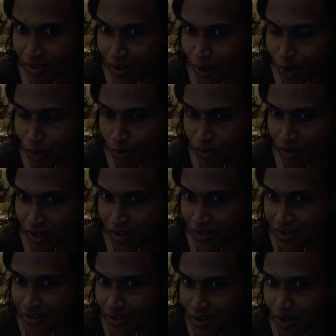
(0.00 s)
a loan.
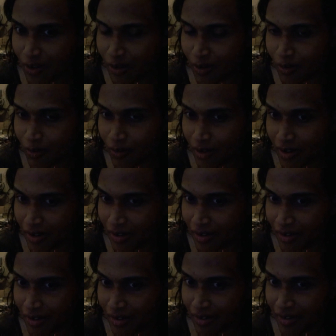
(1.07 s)
So,
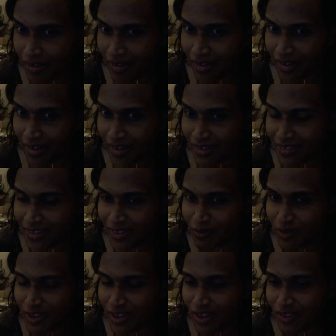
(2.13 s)
like
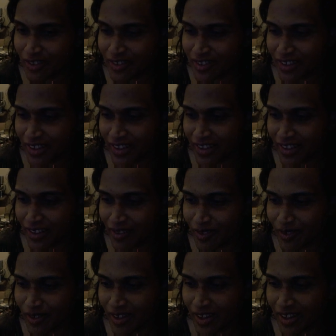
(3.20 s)
without saying it,
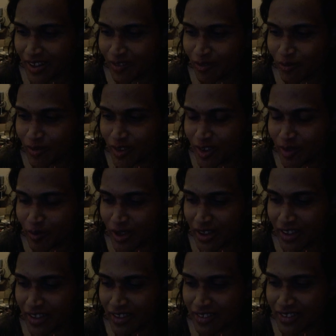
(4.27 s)
like just by
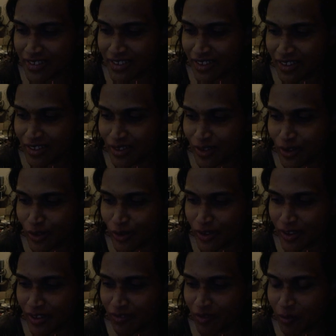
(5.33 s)
letting the seller know
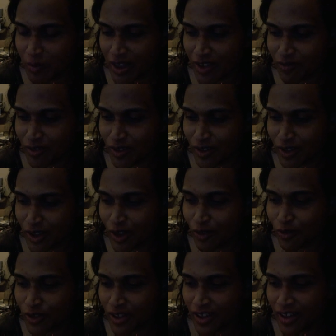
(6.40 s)
that I've applied for a
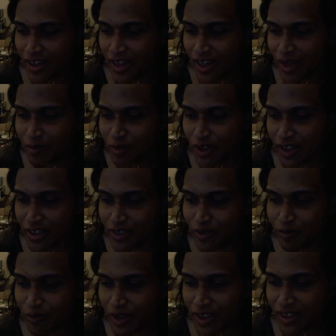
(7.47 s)
loan, I'm trying to
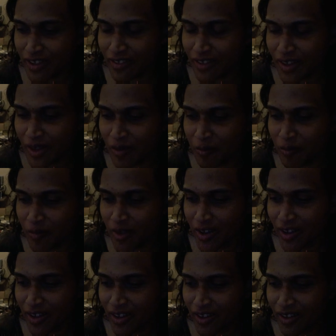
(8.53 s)
make them
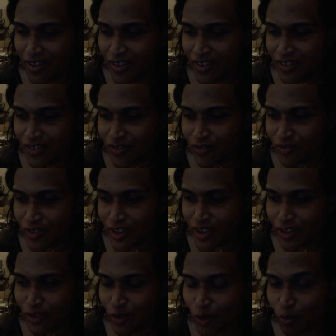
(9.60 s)

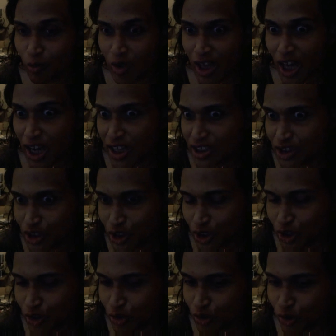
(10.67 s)
feel obliged
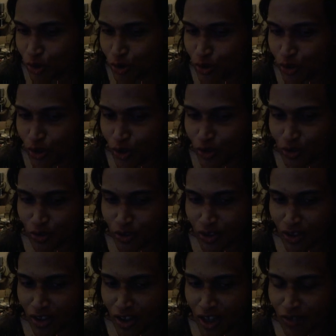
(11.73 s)
to hold on to the
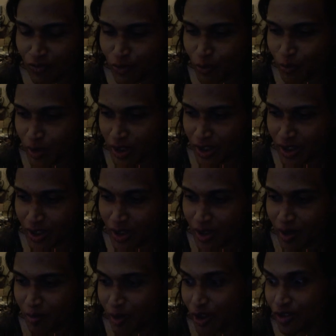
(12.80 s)
car for me
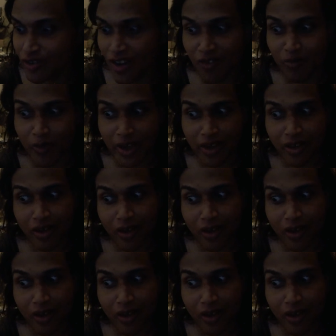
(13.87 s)
because I've made a